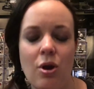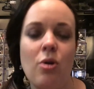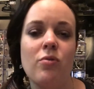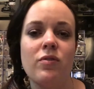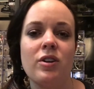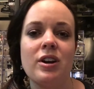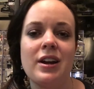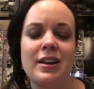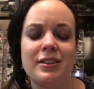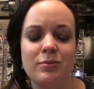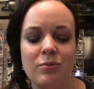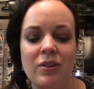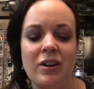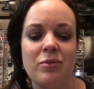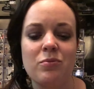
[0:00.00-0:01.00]
over is
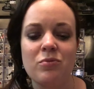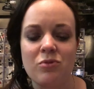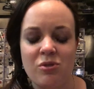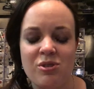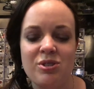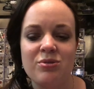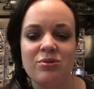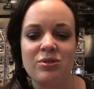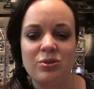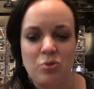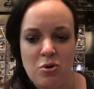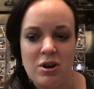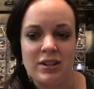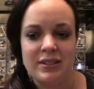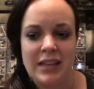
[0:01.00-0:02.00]
when Maroon
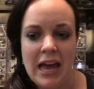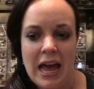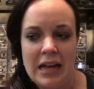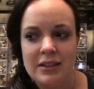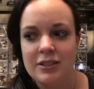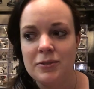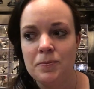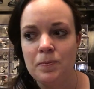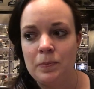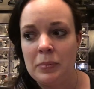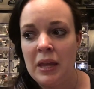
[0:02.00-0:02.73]
scores that.